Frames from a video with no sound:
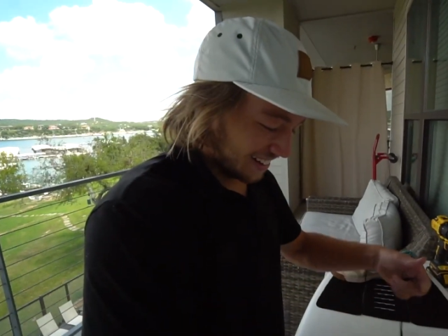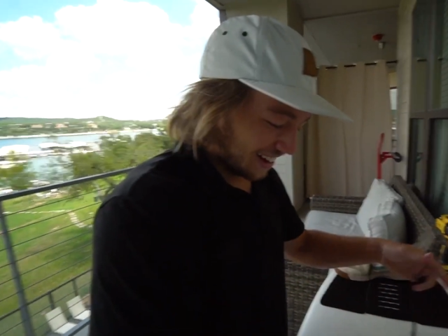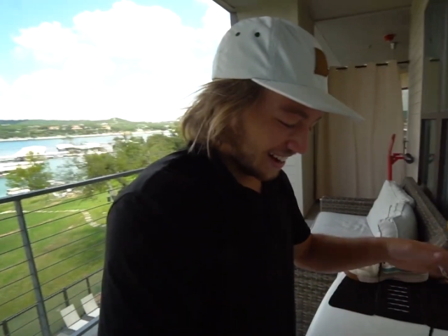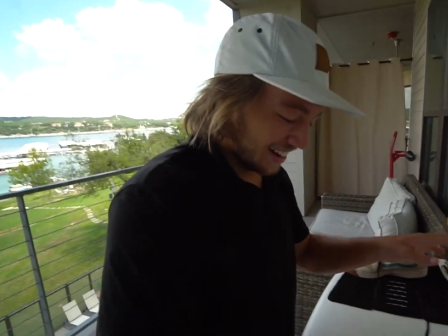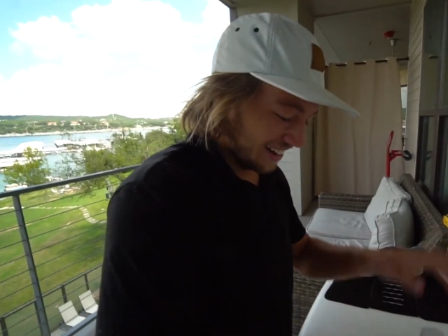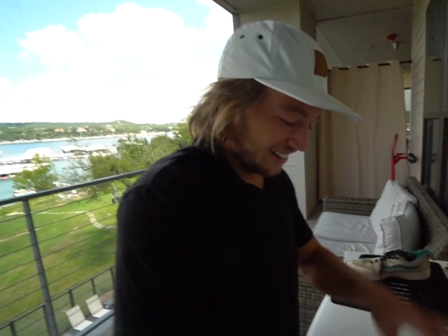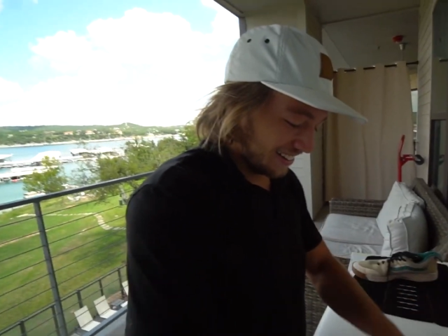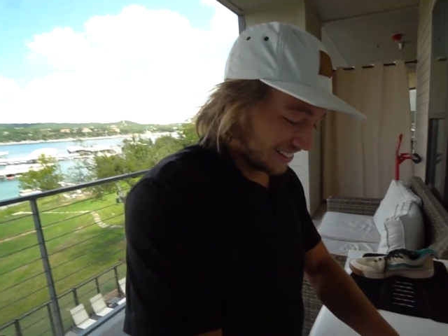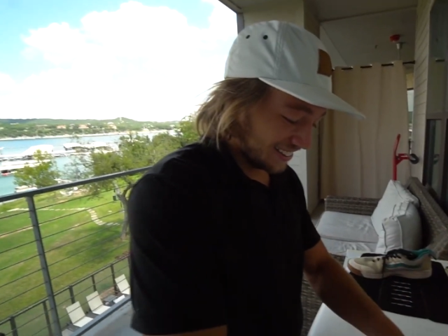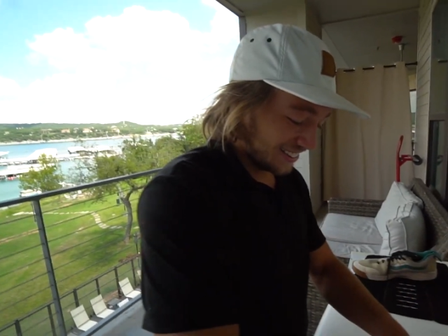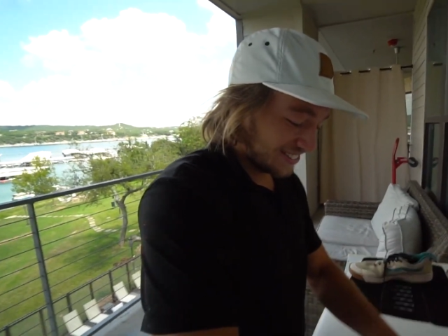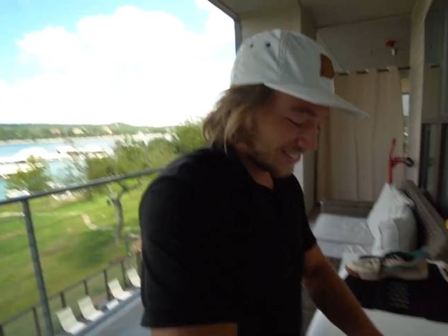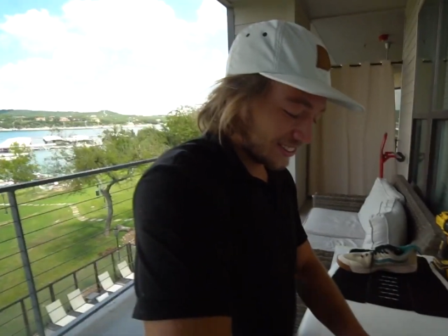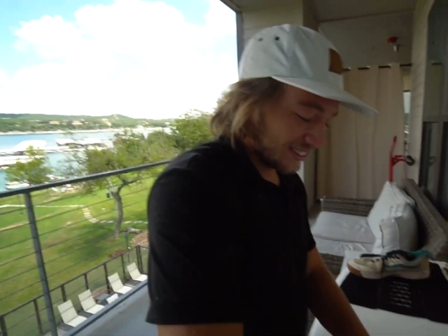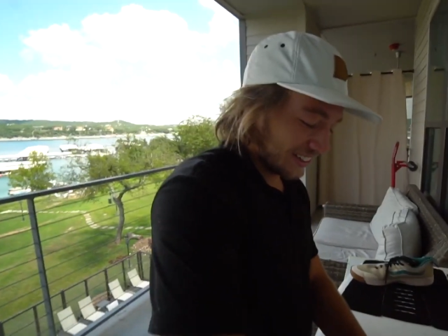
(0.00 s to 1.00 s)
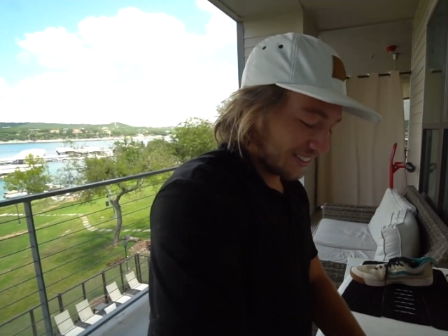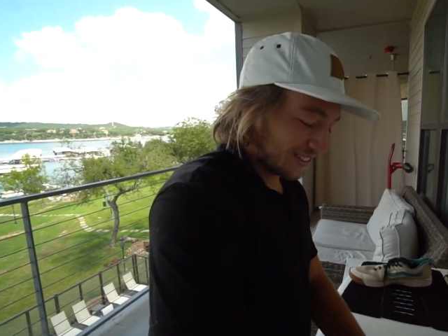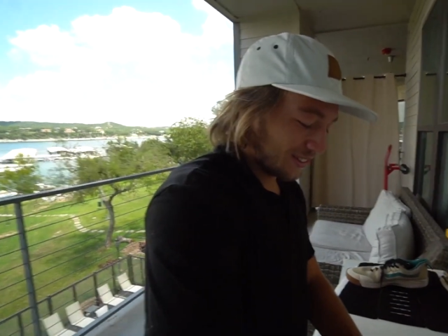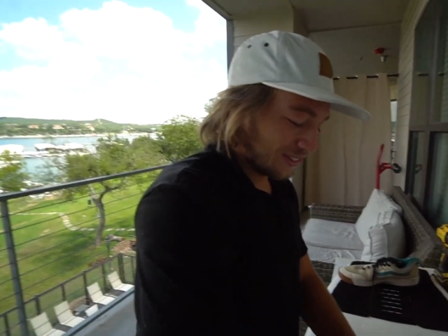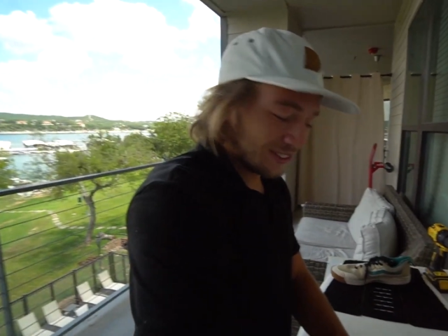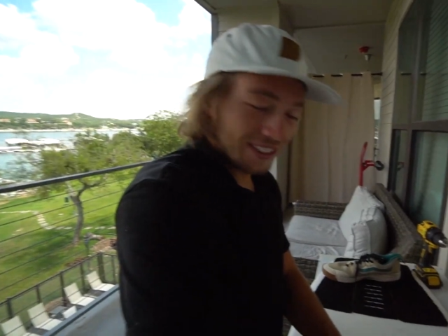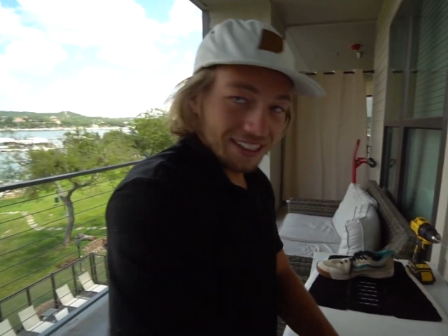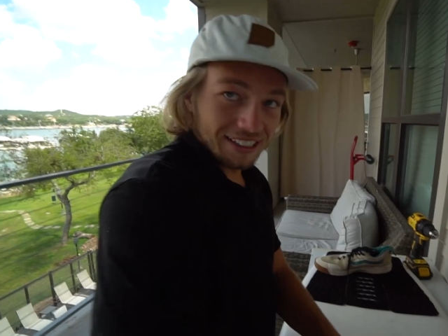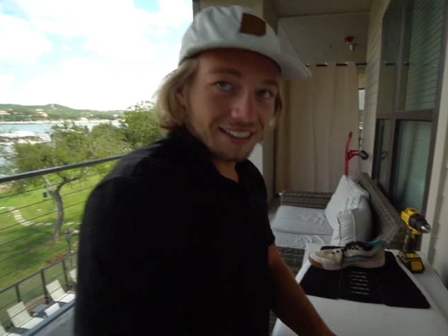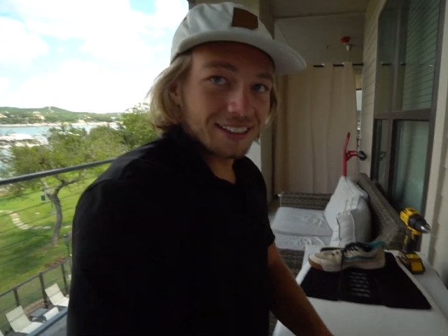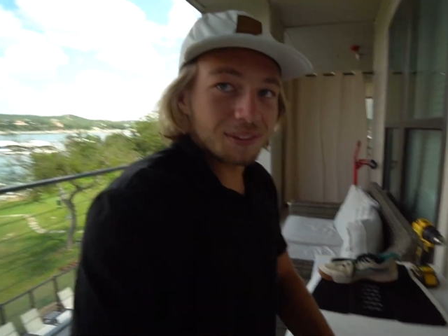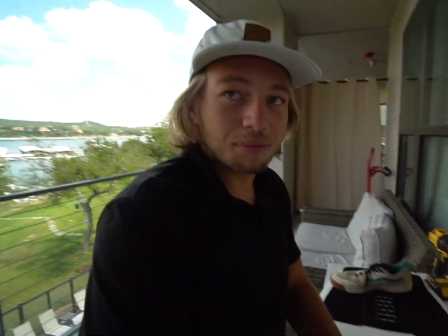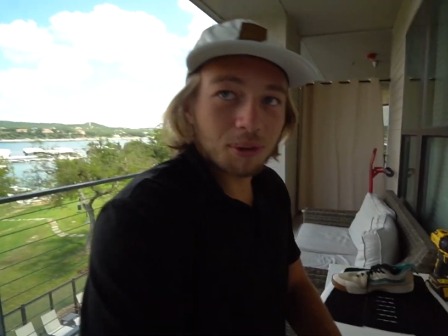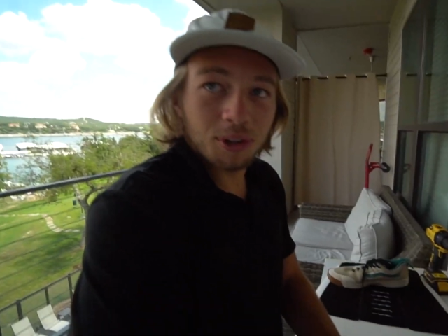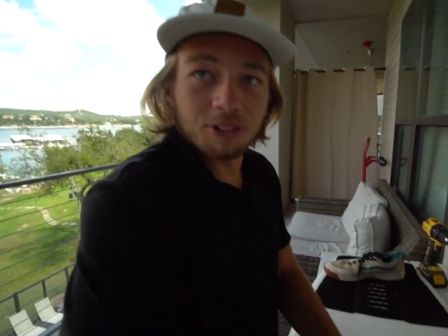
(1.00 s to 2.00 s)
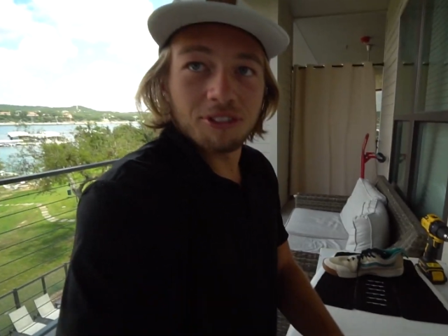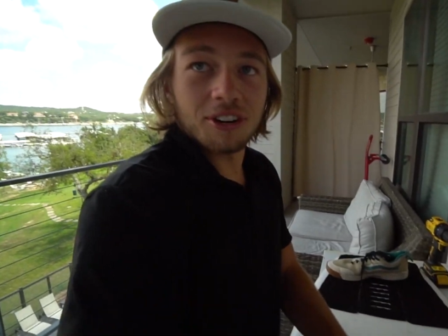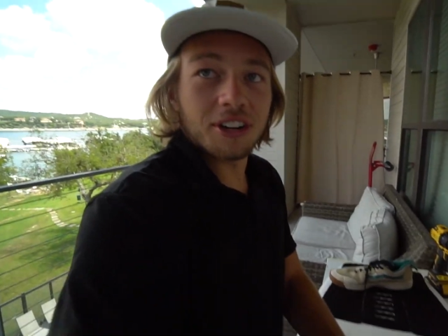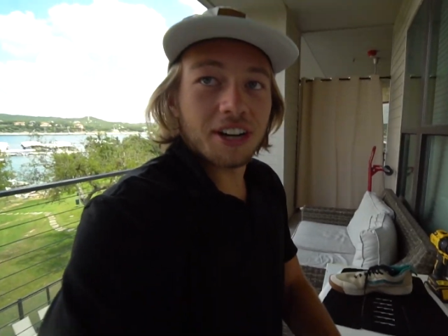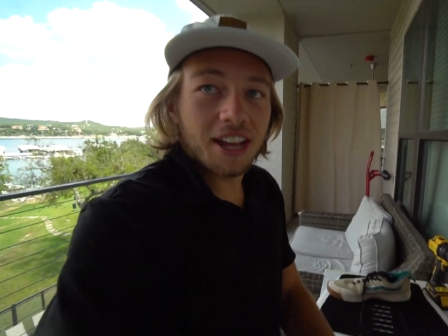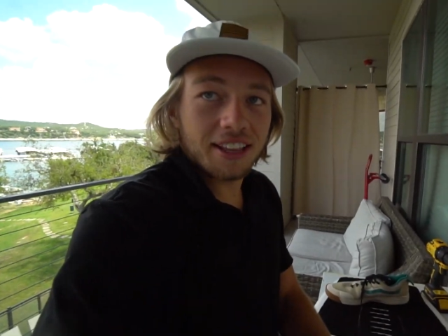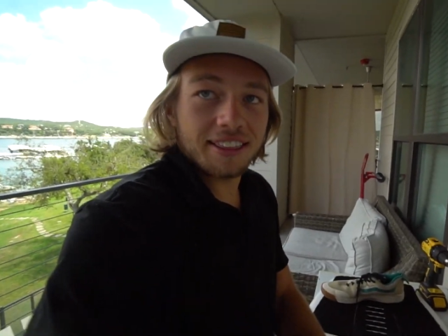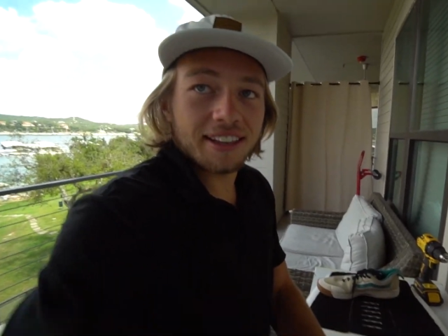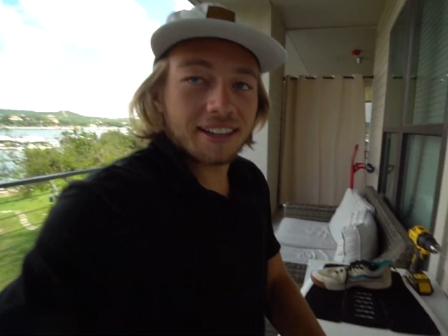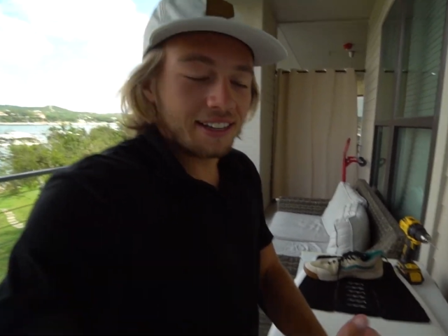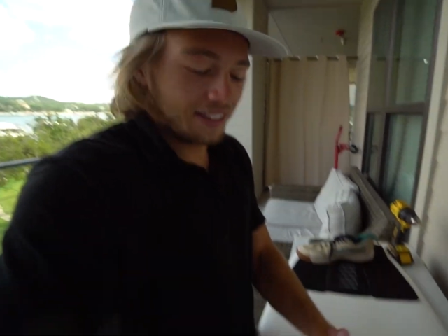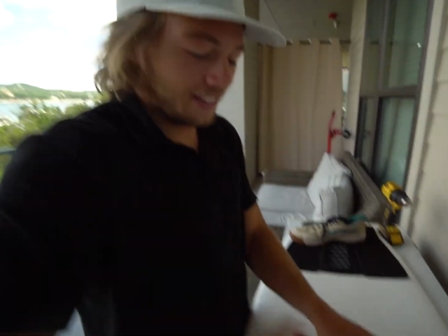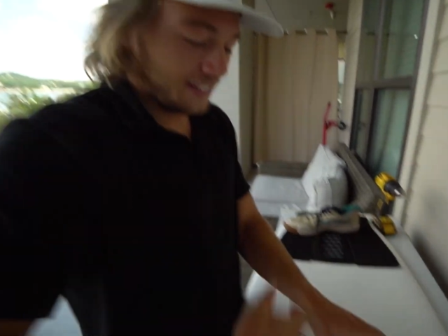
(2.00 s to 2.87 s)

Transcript: I didn't just drill these holes into this board for nothing.